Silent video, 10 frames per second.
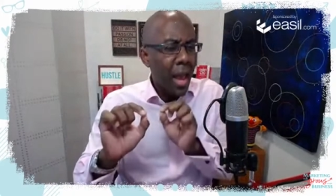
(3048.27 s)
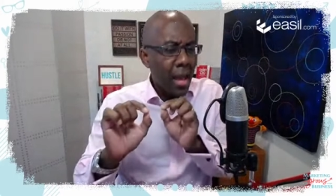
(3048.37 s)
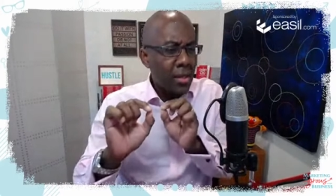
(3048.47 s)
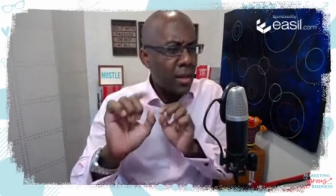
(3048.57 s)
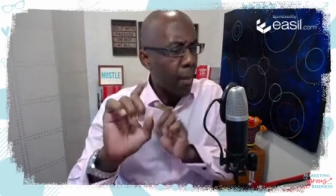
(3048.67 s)

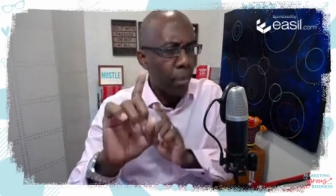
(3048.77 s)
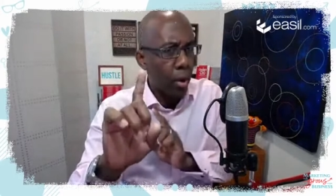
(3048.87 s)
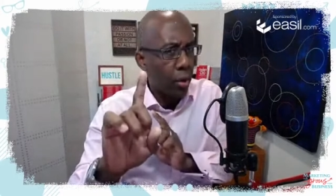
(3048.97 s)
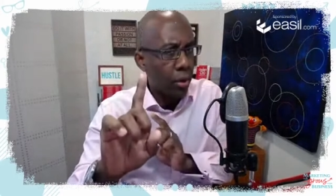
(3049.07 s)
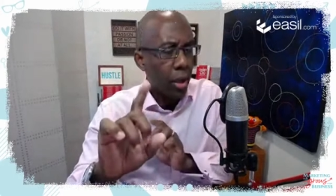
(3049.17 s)
And it's not
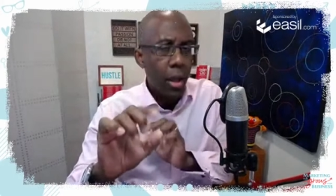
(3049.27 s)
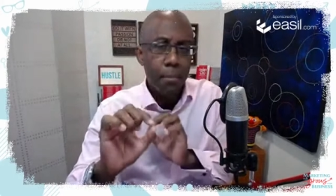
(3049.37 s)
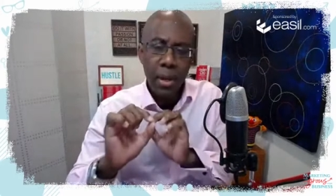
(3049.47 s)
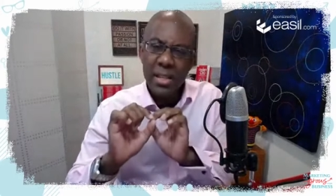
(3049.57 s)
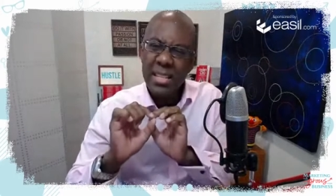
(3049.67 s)
burned,
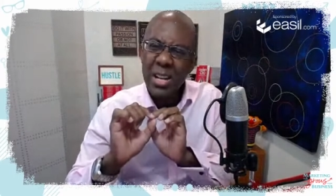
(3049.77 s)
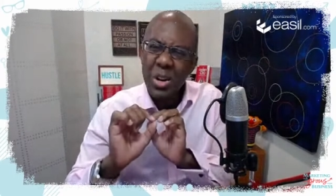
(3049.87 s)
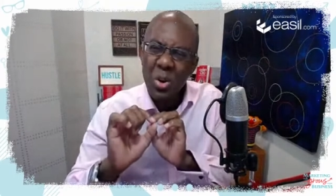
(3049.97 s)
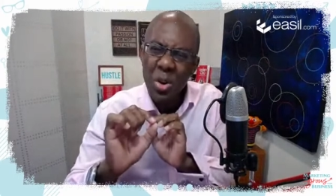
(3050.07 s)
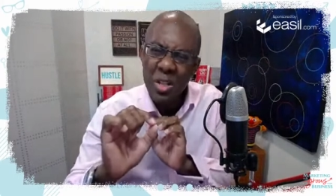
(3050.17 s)
but it's
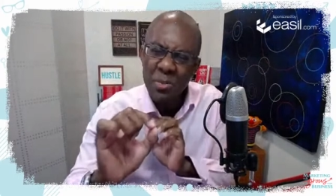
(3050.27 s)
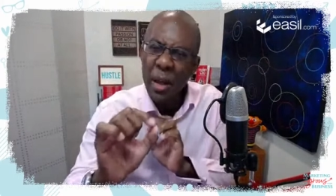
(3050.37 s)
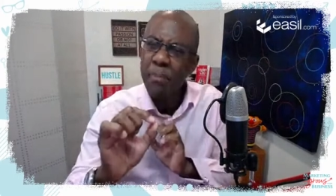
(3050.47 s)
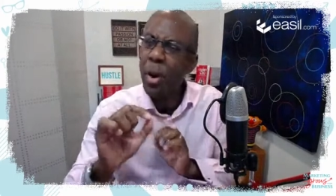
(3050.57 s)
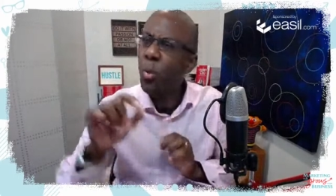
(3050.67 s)
crispy.
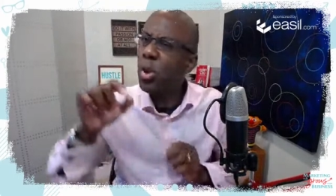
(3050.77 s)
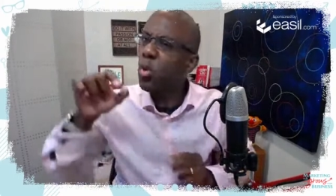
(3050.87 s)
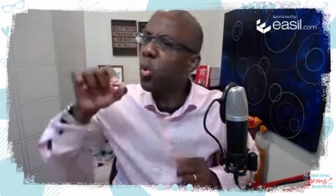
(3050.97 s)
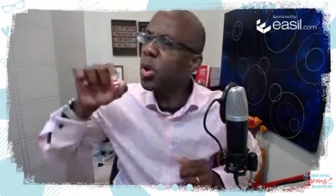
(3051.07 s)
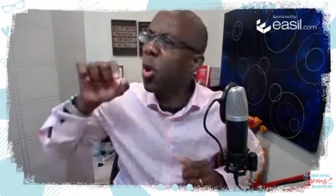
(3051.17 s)
That part when
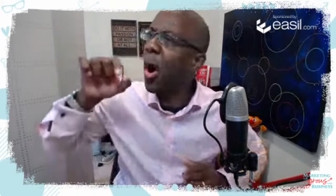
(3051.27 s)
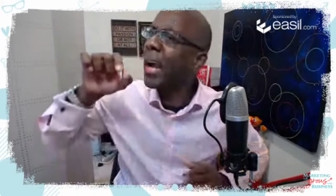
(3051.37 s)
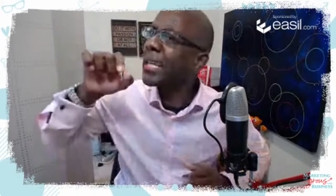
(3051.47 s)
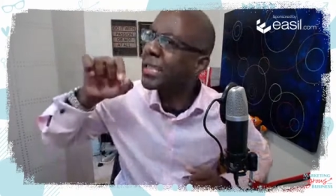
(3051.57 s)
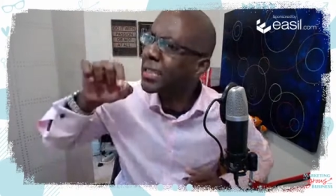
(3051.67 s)
you
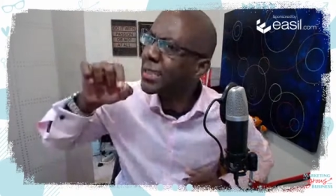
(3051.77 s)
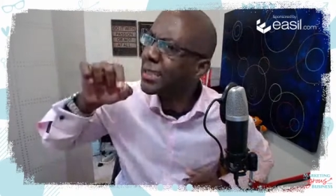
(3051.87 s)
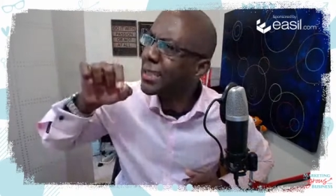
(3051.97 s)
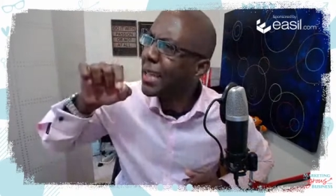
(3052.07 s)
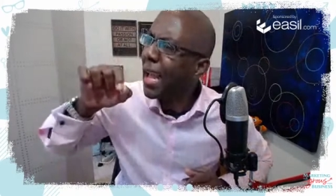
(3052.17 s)
go
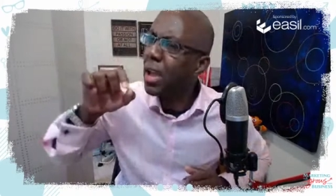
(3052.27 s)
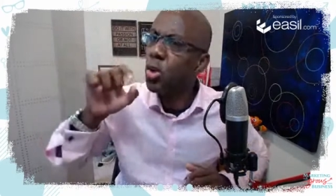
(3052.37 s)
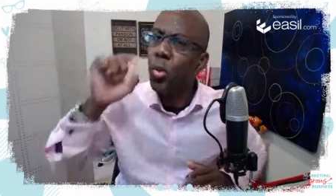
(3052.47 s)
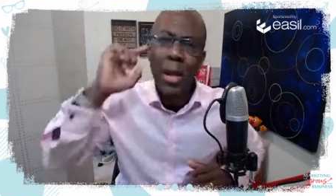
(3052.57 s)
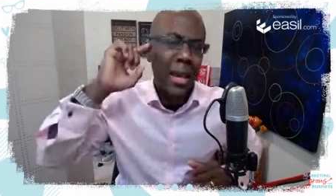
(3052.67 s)
and
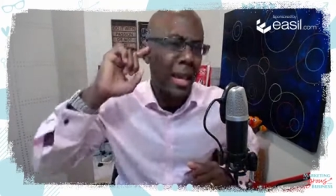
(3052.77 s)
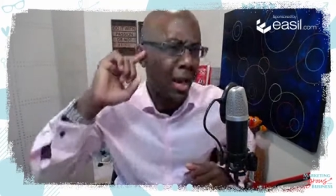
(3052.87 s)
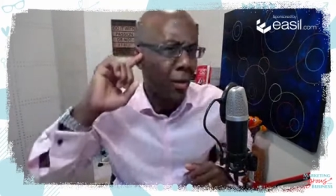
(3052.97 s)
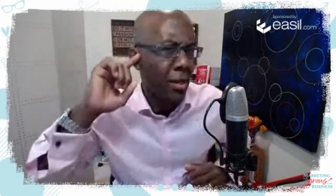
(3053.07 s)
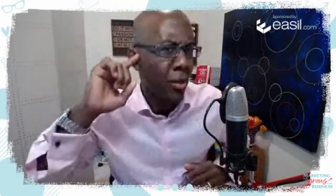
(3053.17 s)
you
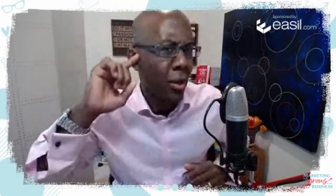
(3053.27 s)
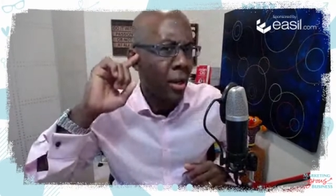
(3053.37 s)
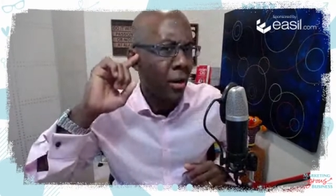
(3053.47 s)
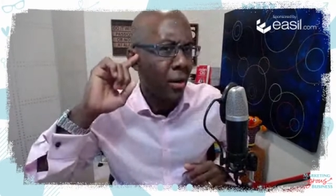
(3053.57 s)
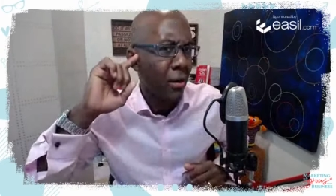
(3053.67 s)
hear it in your
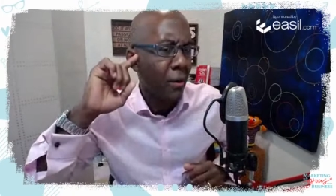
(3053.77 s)
ear,